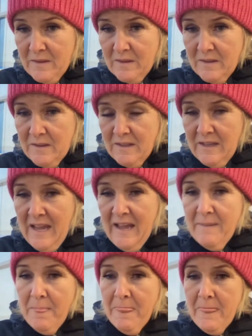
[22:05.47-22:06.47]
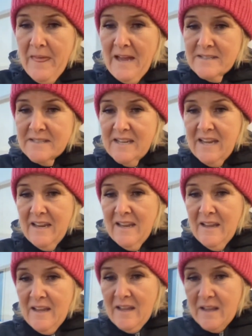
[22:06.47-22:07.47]
Yeah, that's it.
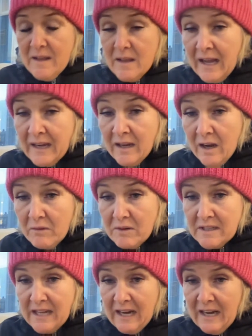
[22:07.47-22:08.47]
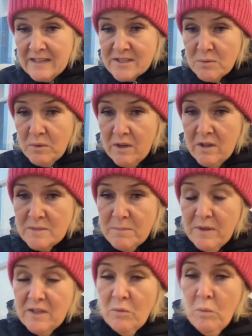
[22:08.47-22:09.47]
I can't read that last word, but
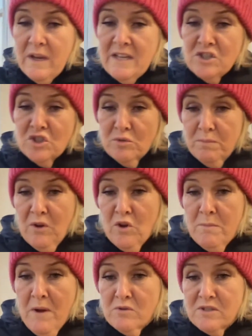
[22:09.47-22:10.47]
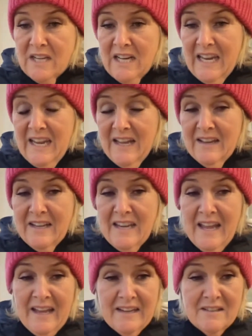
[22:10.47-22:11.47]
your wee should be almost clear.
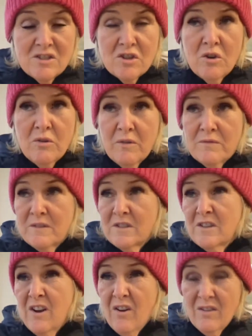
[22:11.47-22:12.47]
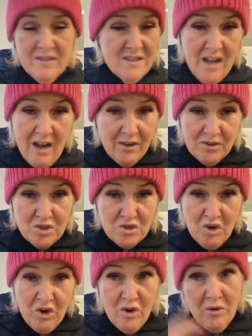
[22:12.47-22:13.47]
Yeah, sort of not dark
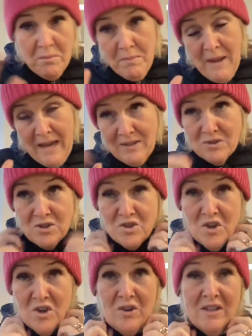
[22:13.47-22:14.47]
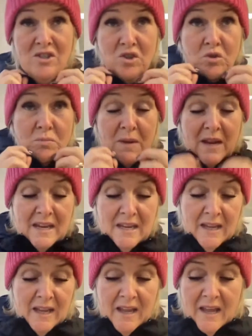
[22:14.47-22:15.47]
straw, pale straw. It should be.
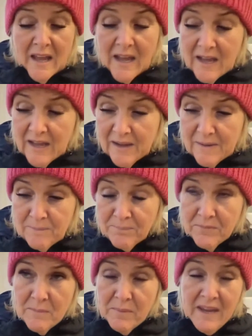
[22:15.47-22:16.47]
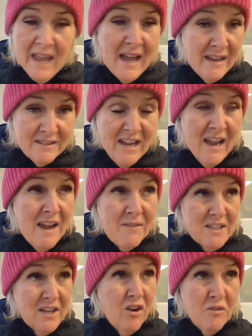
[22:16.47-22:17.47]
But yeah, I have had
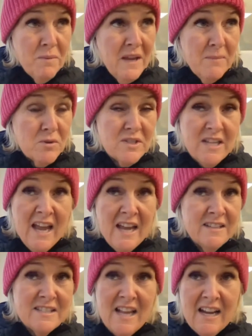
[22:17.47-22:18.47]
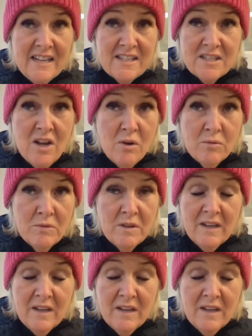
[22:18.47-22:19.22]
a lot of people saying, Sally, you're